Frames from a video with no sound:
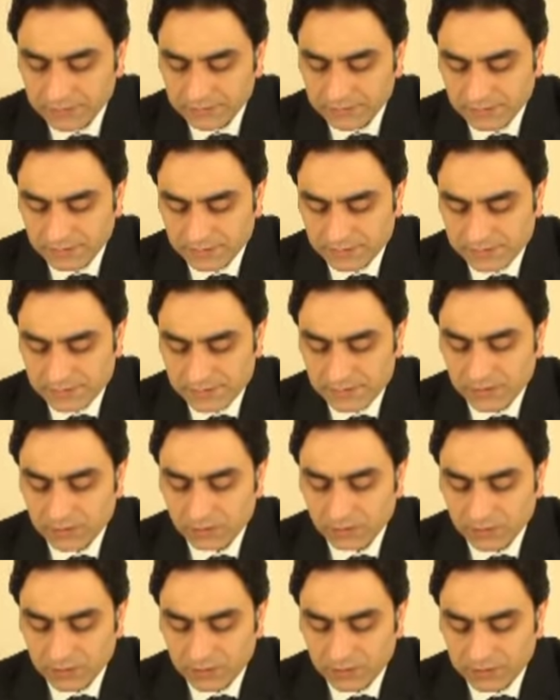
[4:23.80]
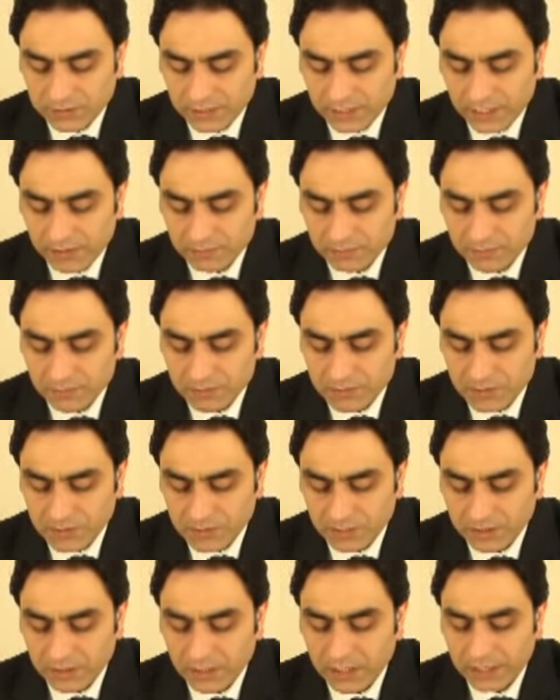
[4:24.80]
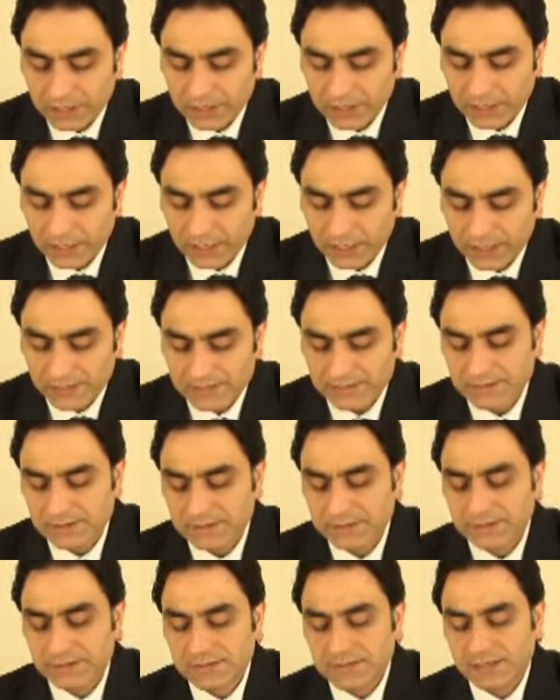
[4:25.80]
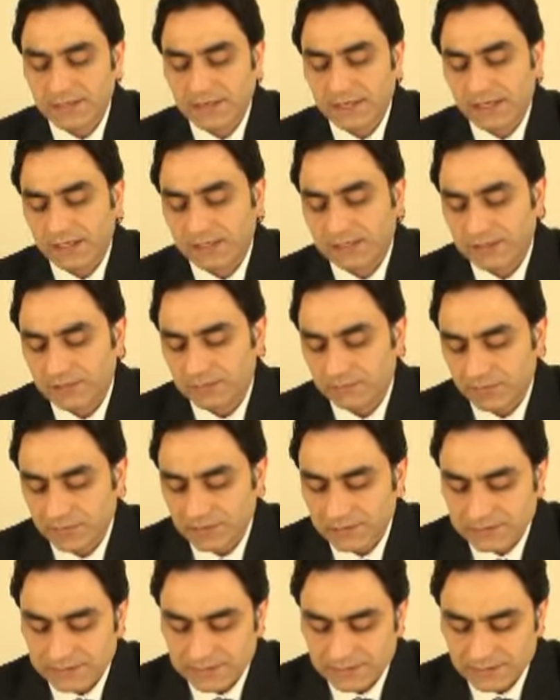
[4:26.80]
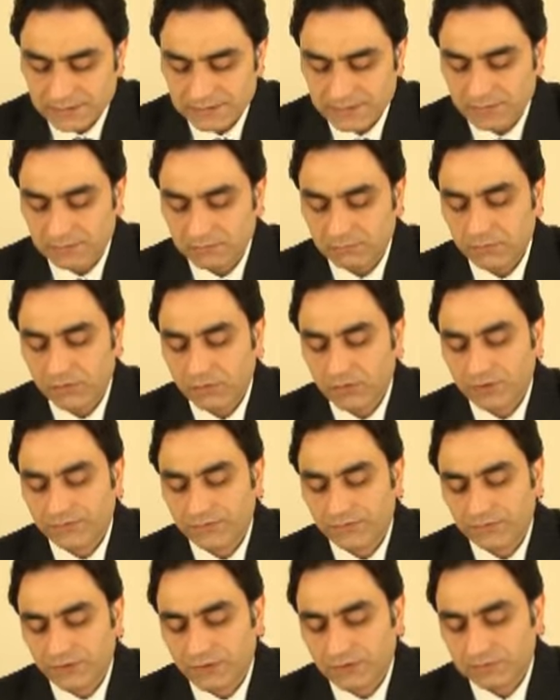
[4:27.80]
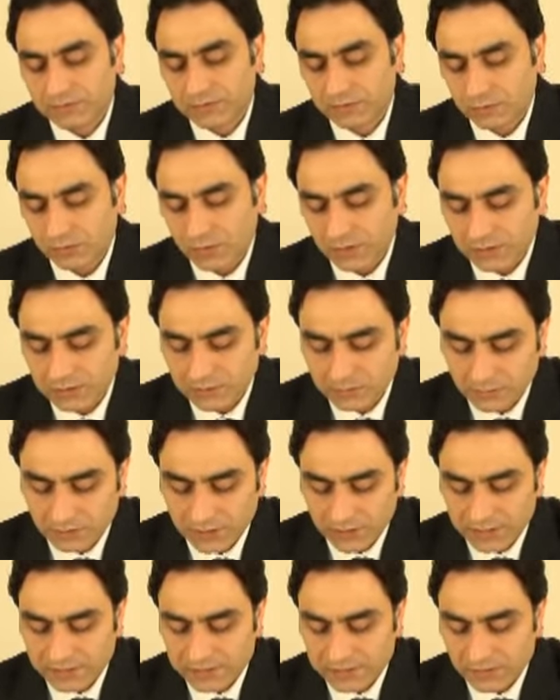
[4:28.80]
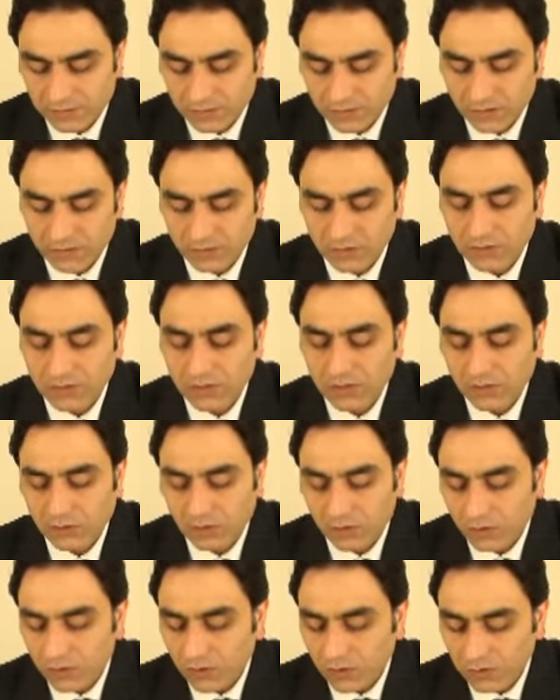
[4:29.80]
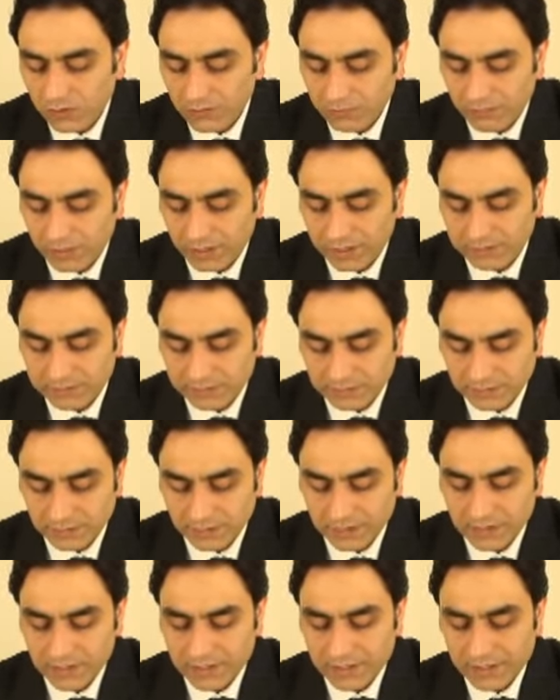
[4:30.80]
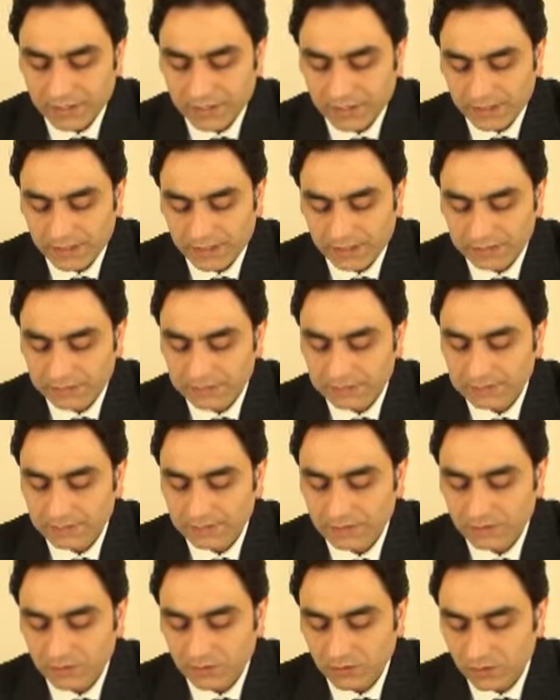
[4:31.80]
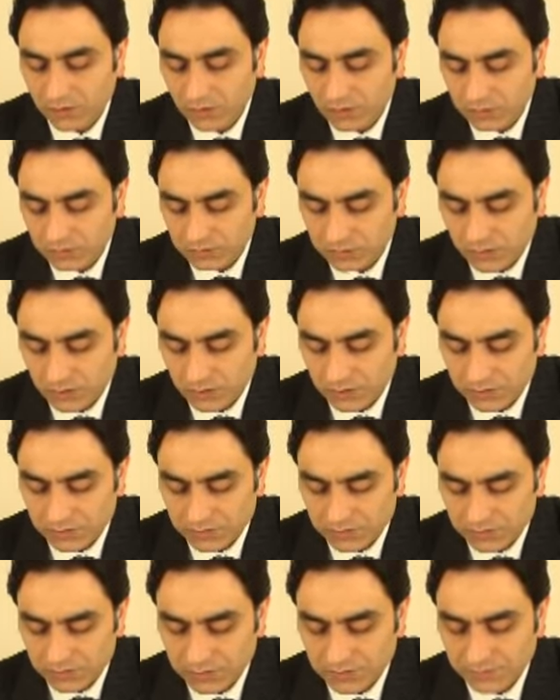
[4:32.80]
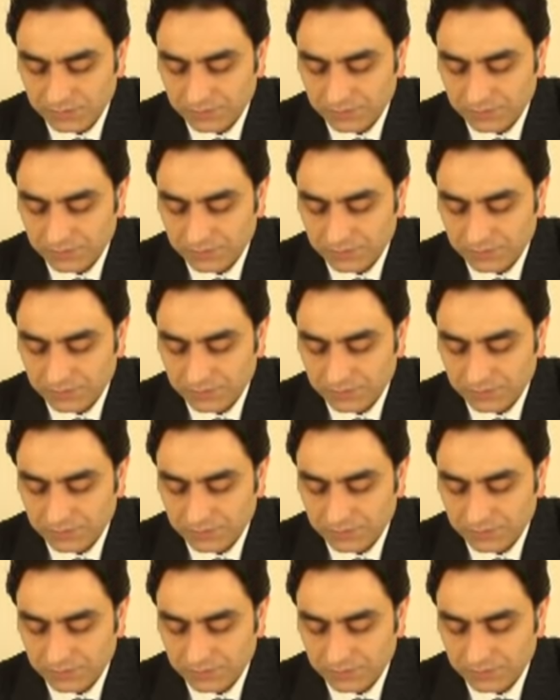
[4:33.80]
Tanzilul Kitabi min Allahil This is the book from the one who has Almighty and all knowledge.